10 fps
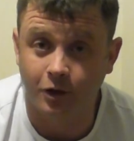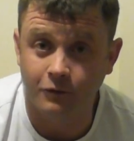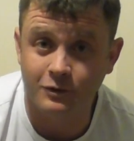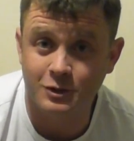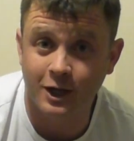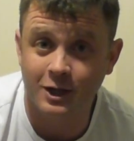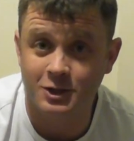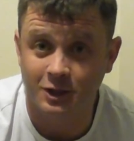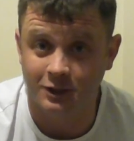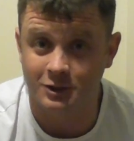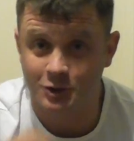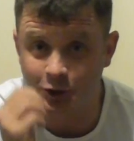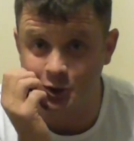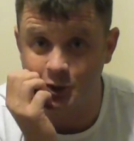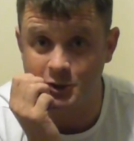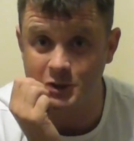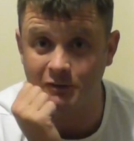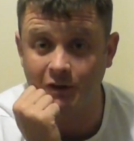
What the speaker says: conversation and discussion and stuff.